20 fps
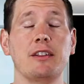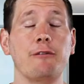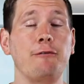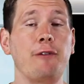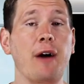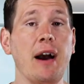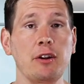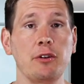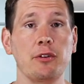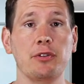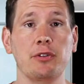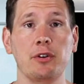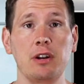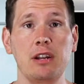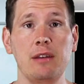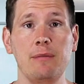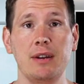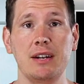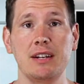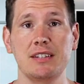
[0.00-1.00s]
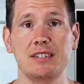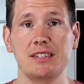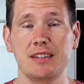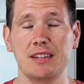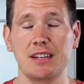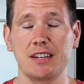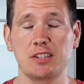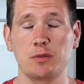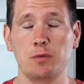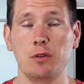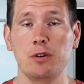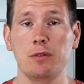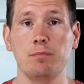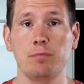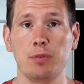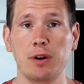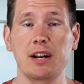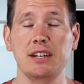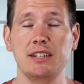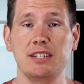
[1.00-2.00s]
The final thirty minutes of this
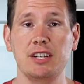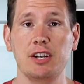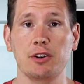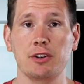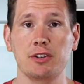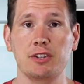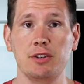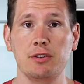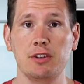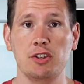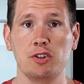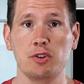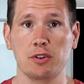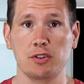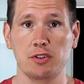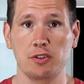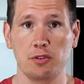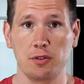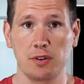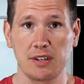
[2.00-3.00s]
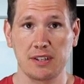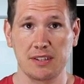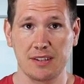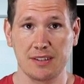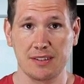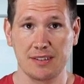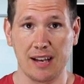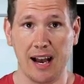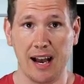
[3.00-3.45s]
would bring a tear or two to George Lucas's